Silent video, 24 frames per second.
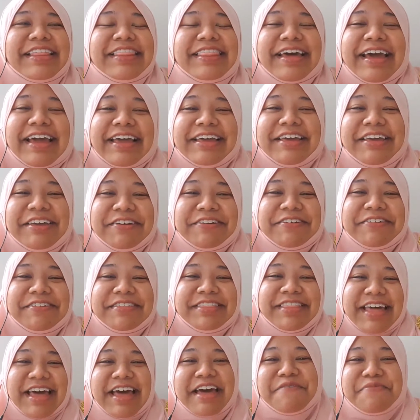Thank you,
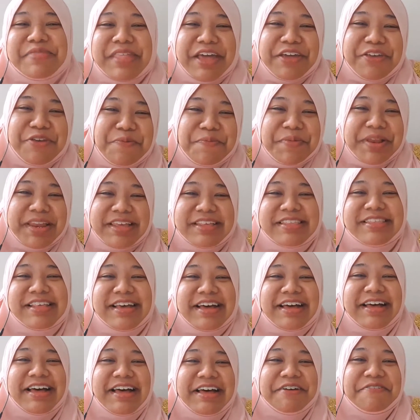Deb. Thank you,
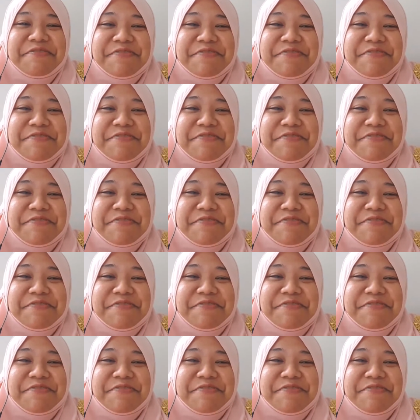Melissa,